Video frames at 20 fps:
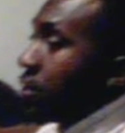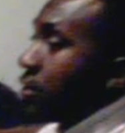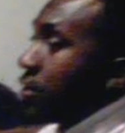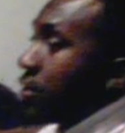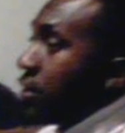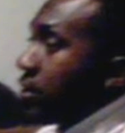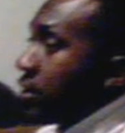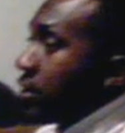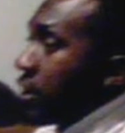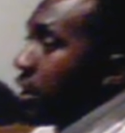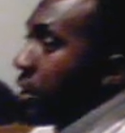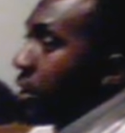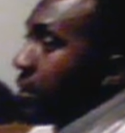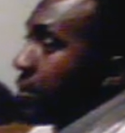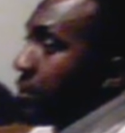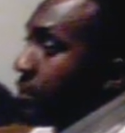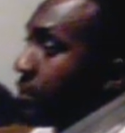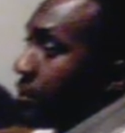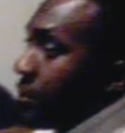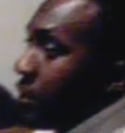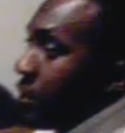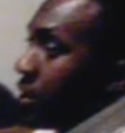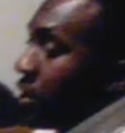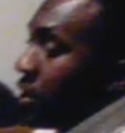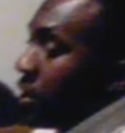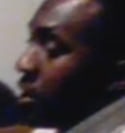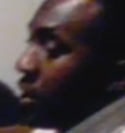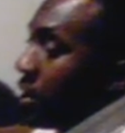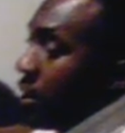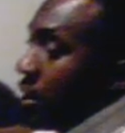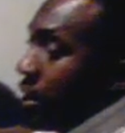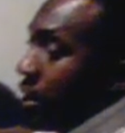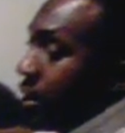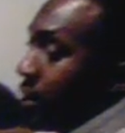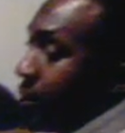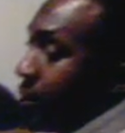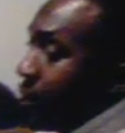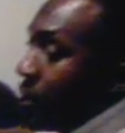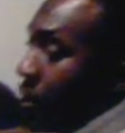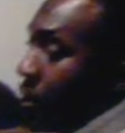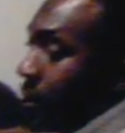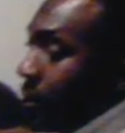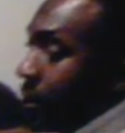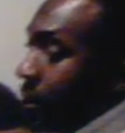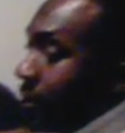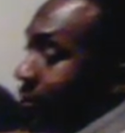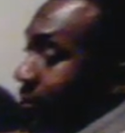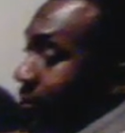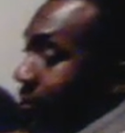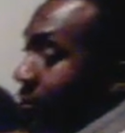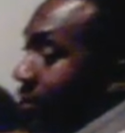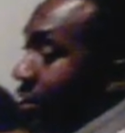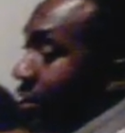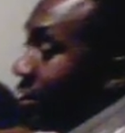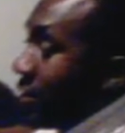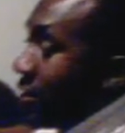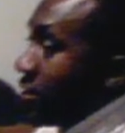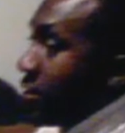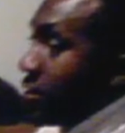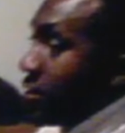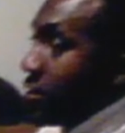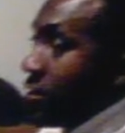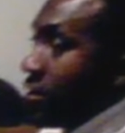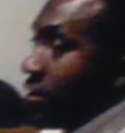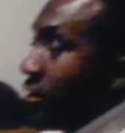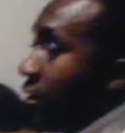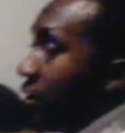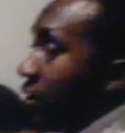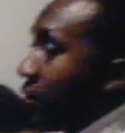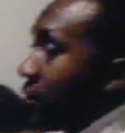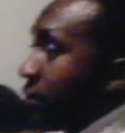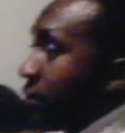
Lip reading: on time, and unemployment just isn't enough.